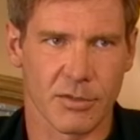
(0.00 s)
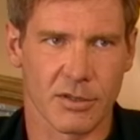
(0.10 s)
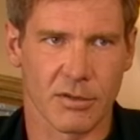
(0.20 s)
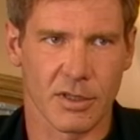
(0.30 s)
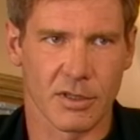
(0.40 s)

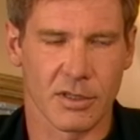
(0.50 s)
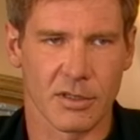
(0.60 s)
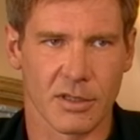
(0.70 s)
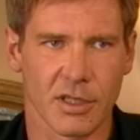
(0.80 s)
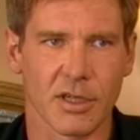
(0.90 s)
between
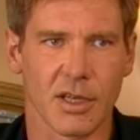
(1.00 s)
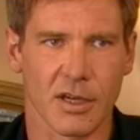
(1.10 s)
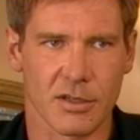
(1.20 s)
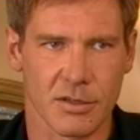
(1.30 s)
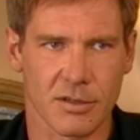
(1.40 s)

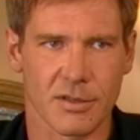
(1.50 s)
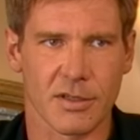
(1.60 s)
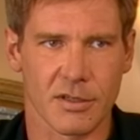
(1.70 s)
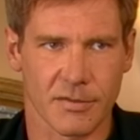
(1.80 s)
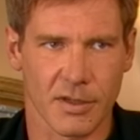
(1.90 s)
Indiana Jones
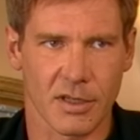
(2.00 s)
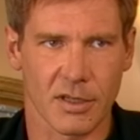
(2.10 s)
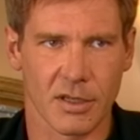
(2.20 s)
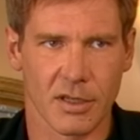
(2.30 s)
and his father.